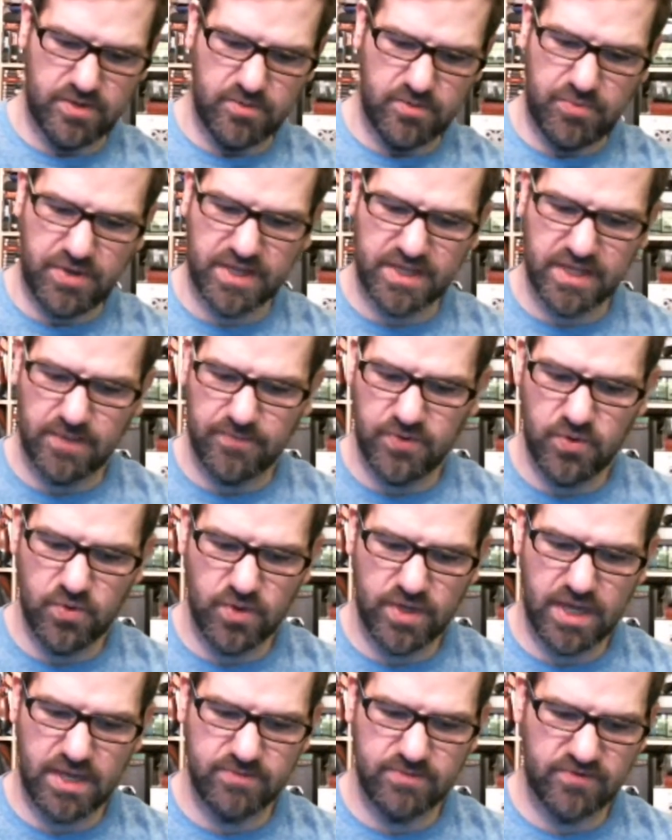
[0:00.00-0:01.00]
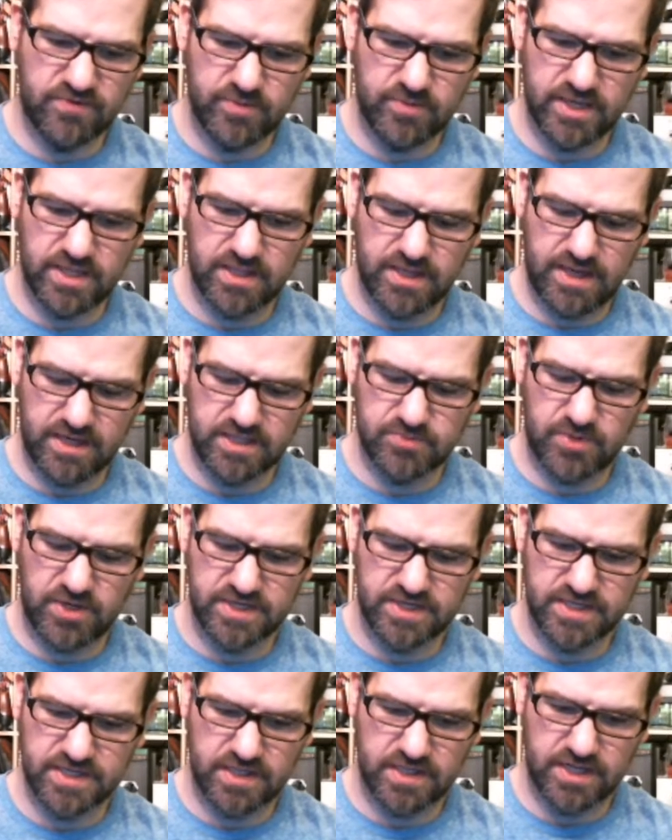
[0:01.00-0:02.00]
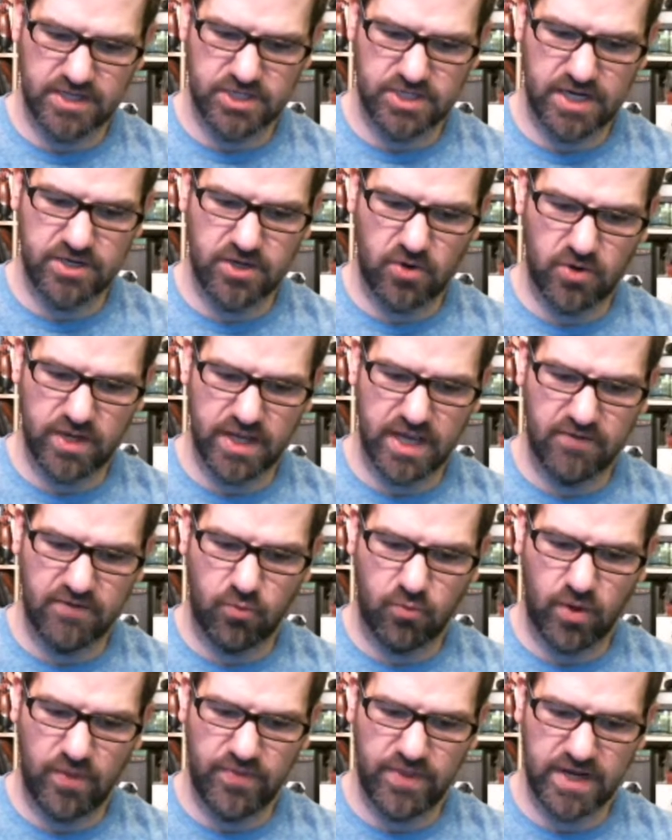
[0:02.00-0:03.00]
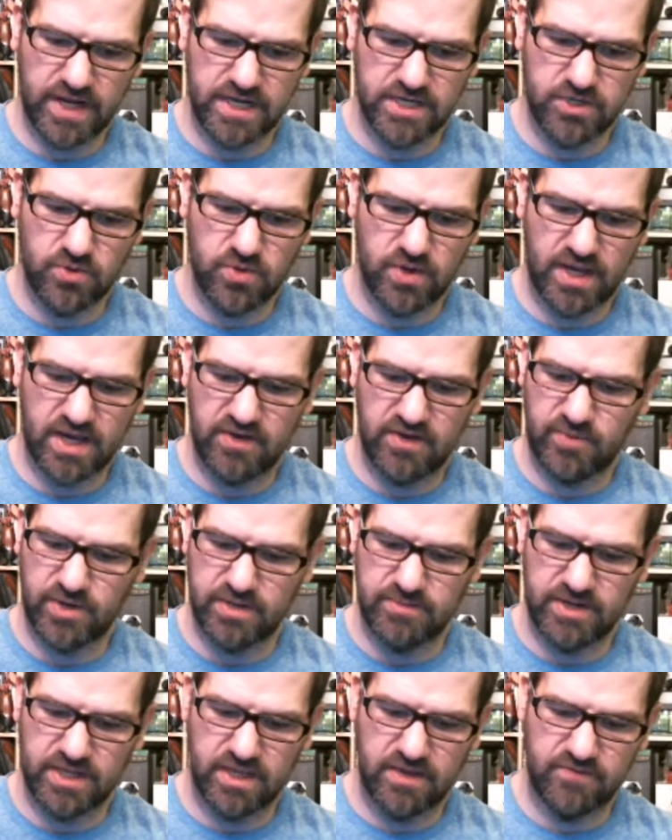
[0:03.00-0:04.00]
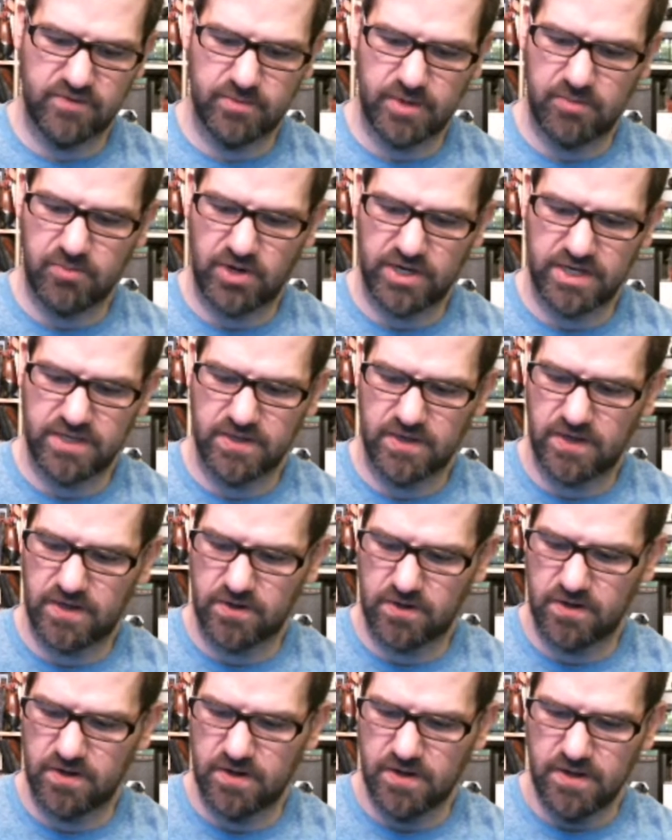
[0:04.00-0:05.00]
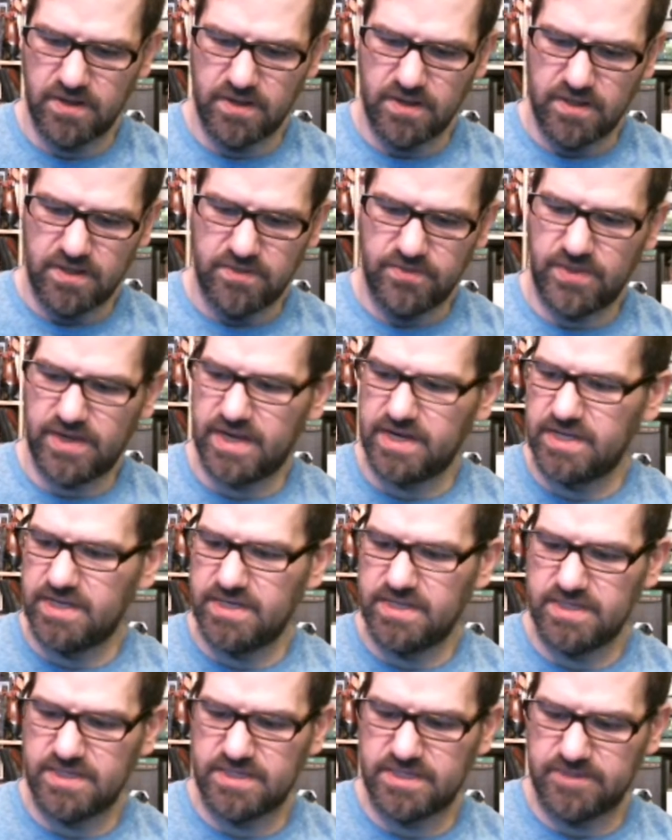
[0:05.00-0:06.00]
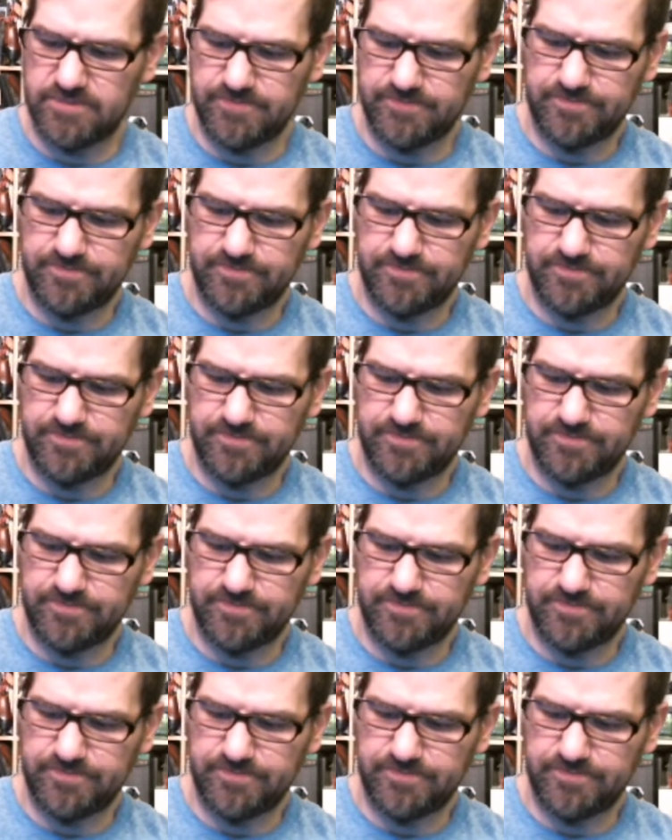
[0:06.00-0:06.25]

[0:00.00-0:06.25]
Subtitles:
Picked up 2 games for my Xbox collection. I don't have one that I do have, but I'm going to give to my buddy Totter. That is